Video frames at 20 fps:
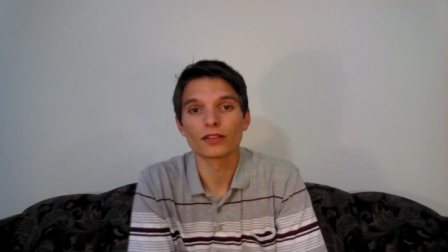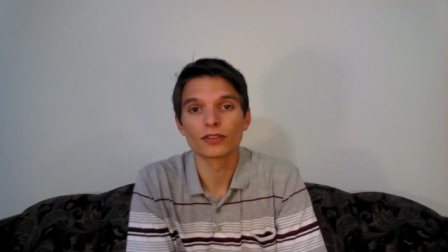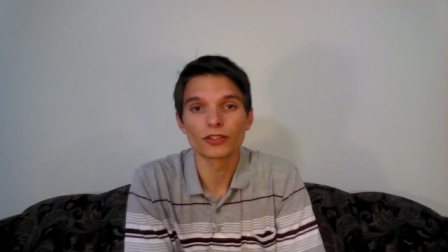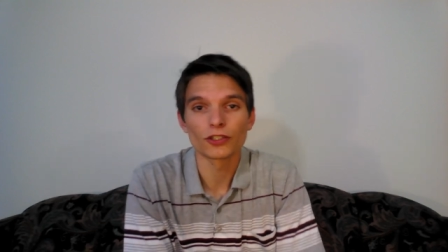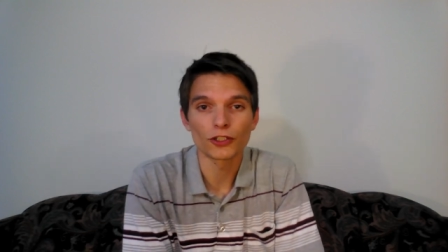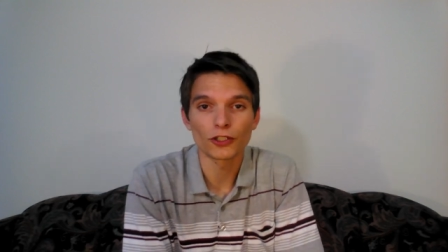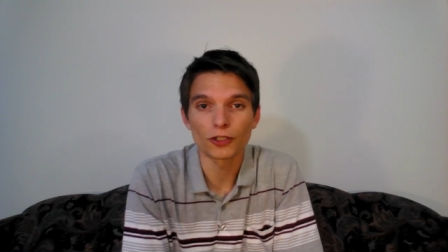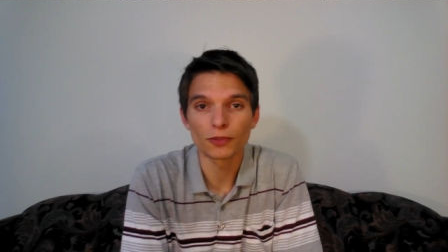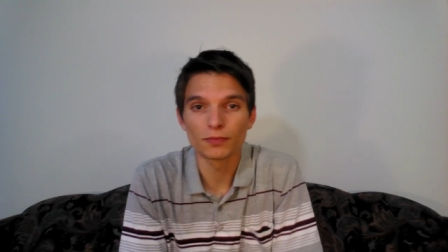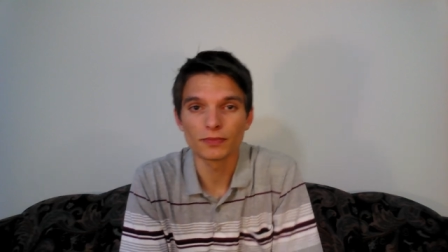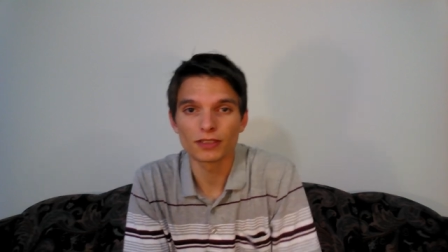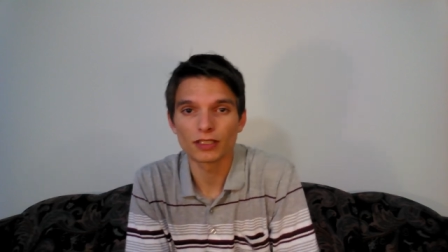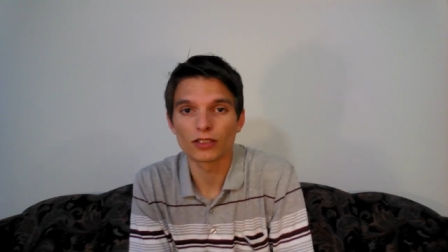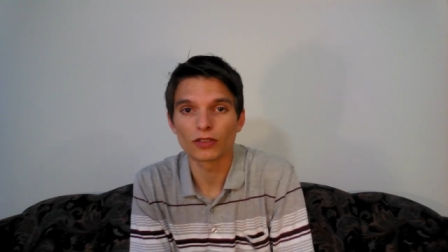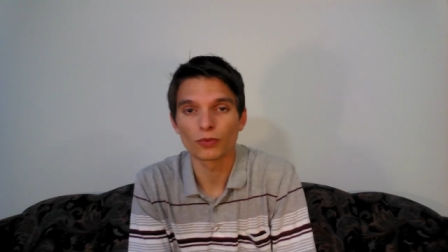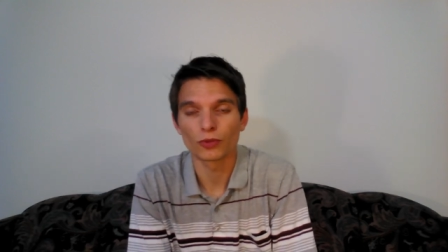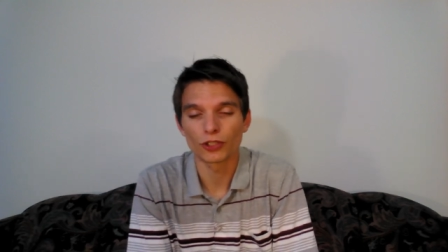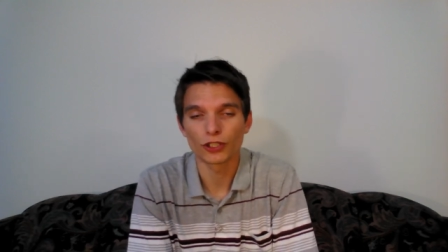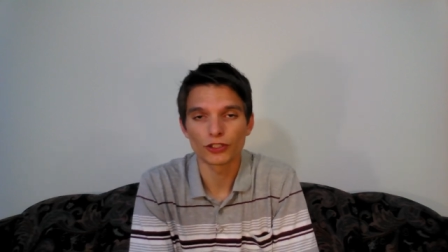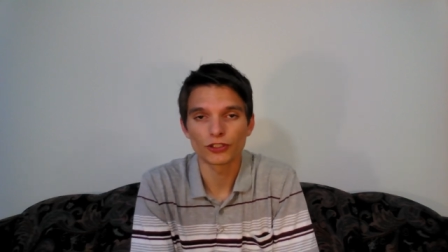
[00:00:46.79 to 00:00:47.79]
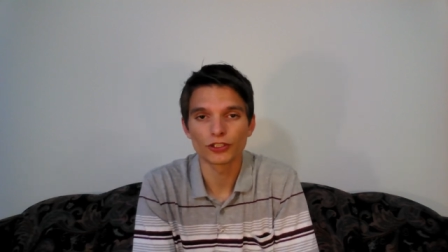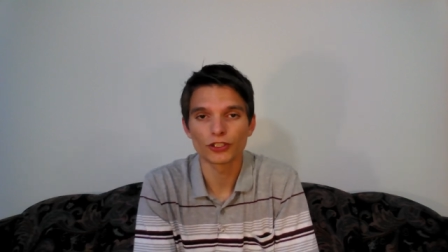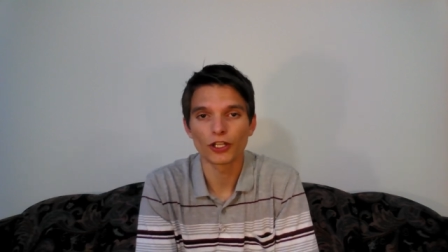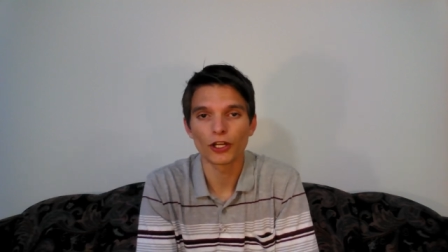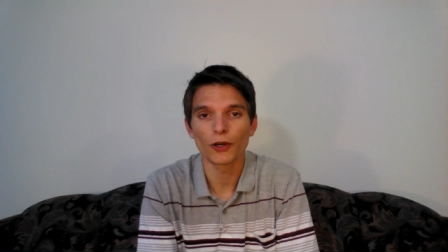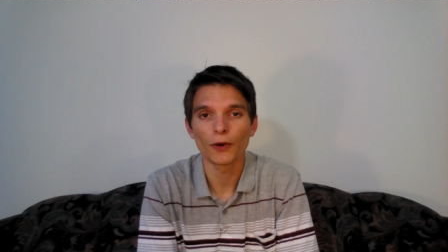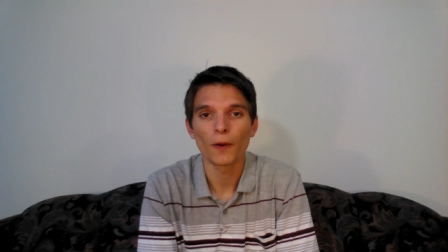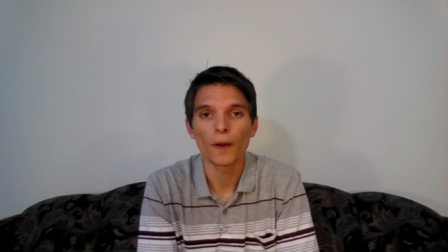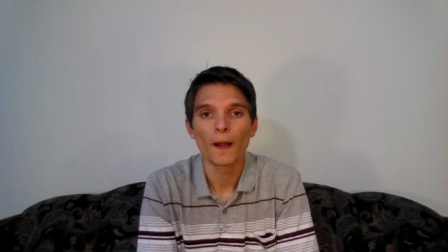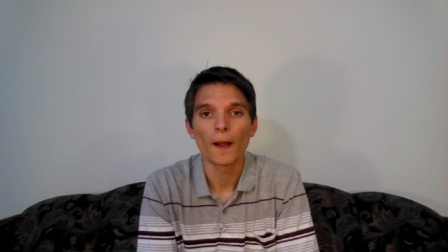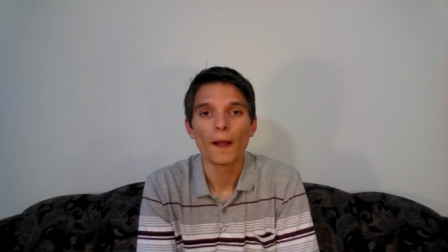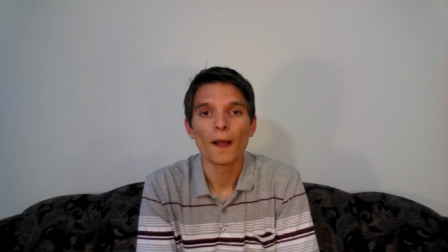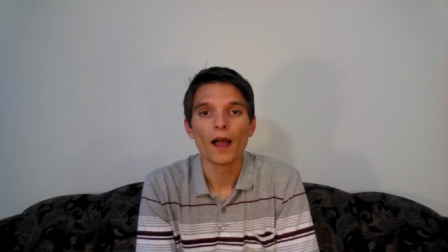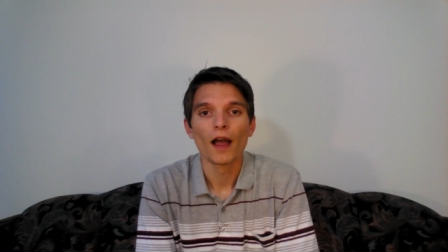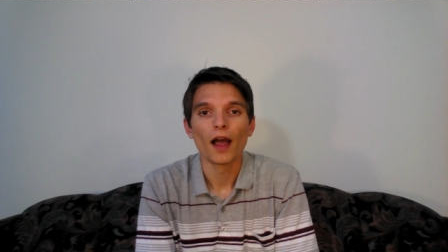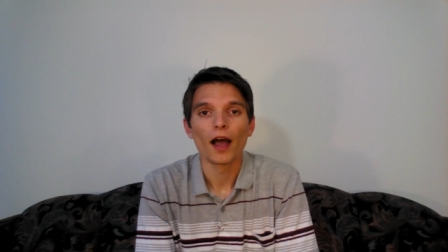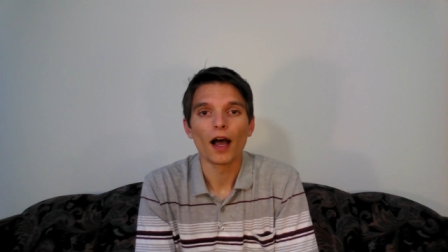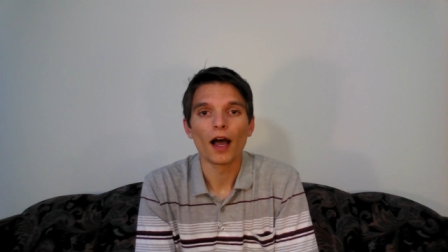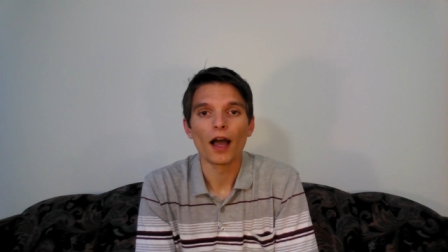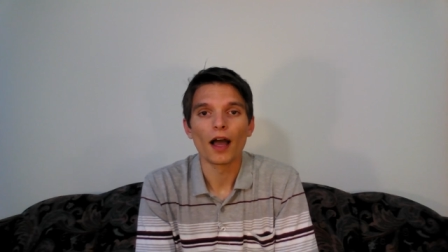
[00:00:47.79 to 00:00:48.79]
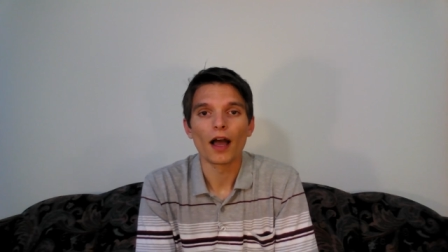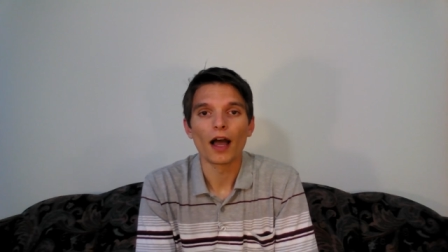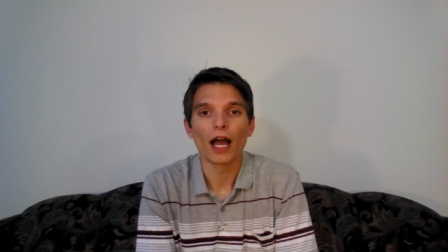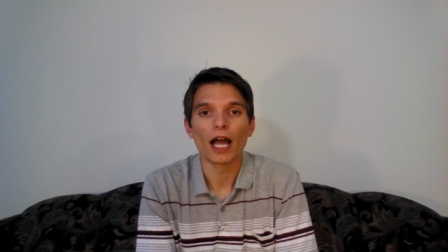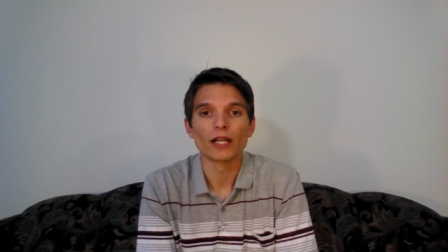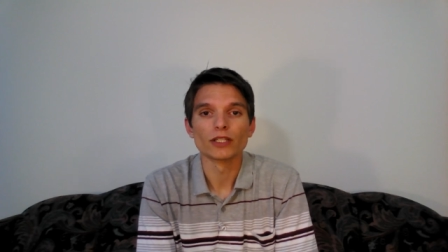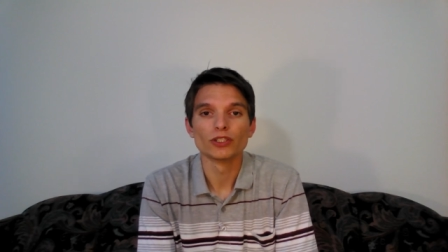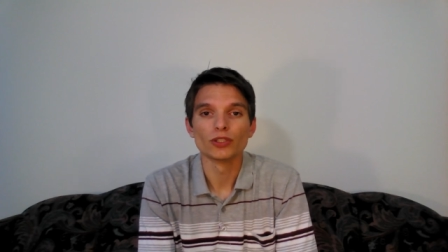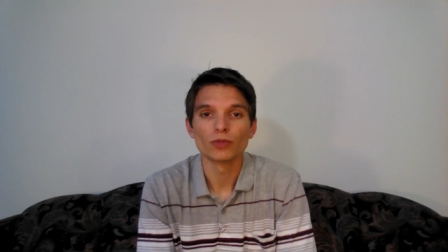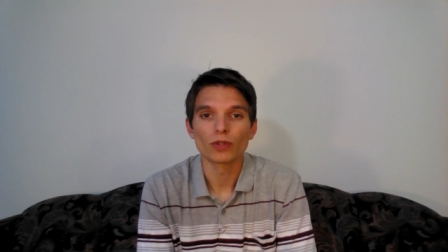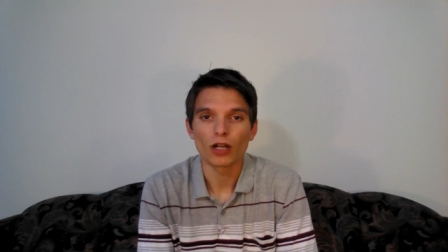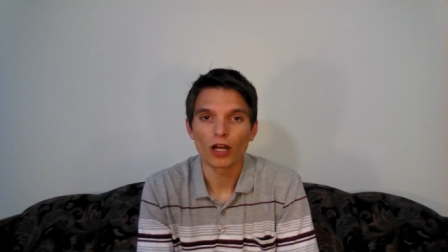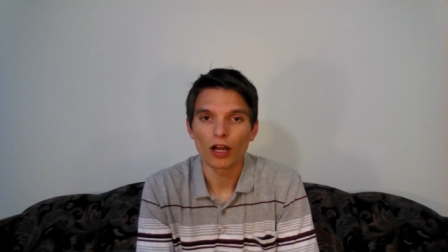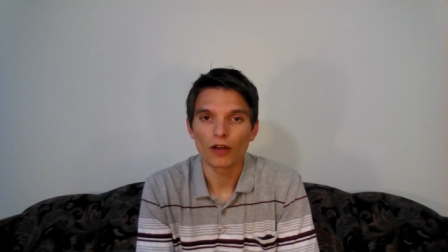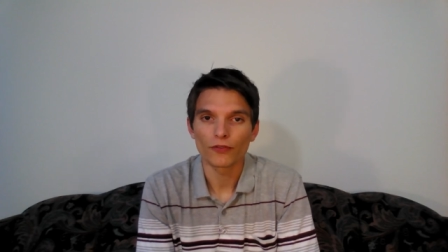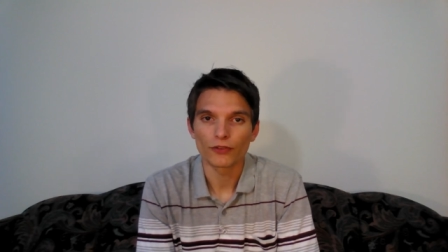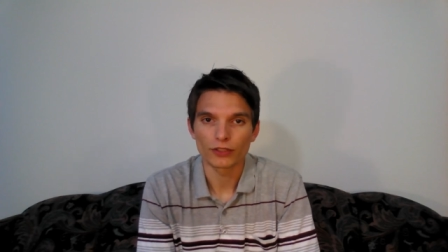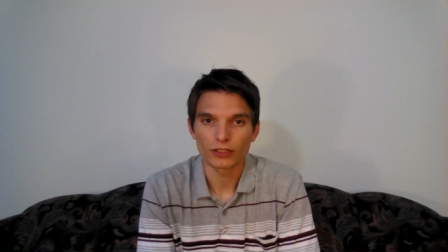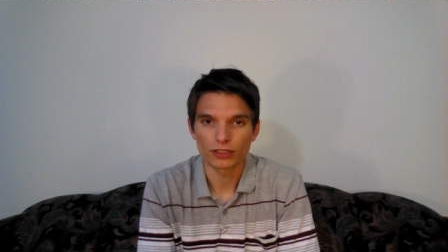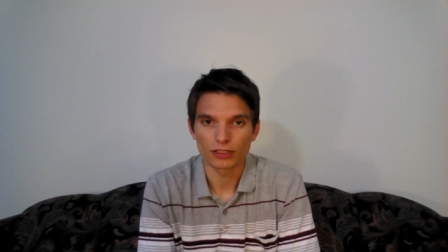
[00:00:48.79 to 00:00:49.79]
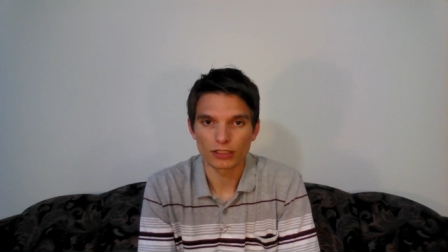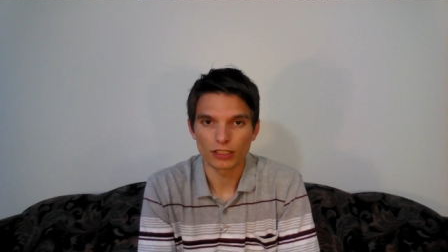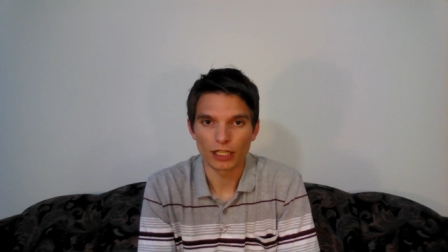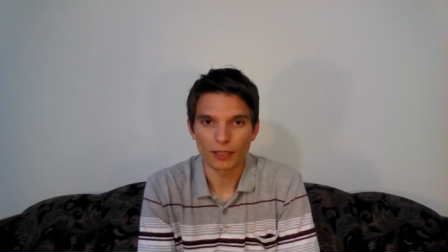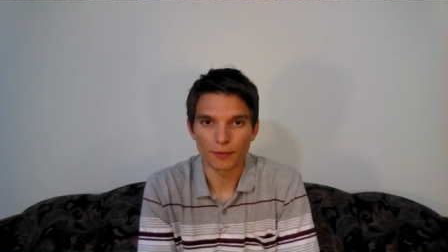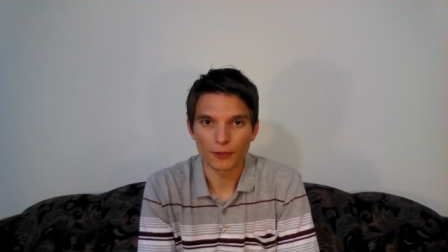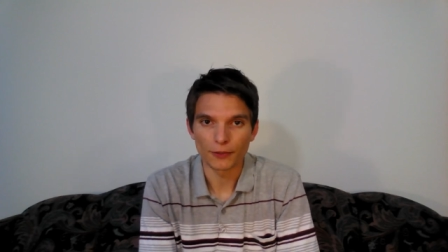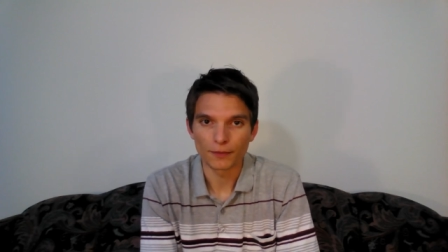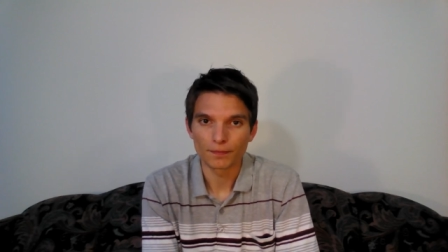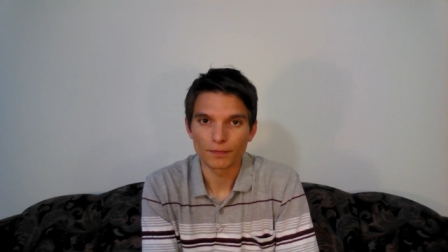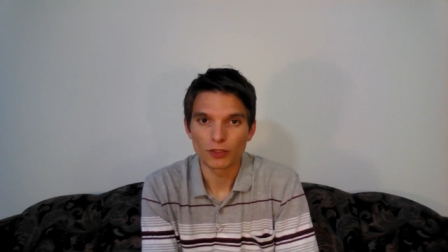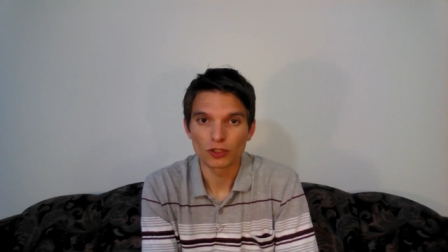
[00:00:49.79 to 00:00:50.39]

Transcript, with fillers: the terms and the words, though, uh, I do want to offer a disclaimer.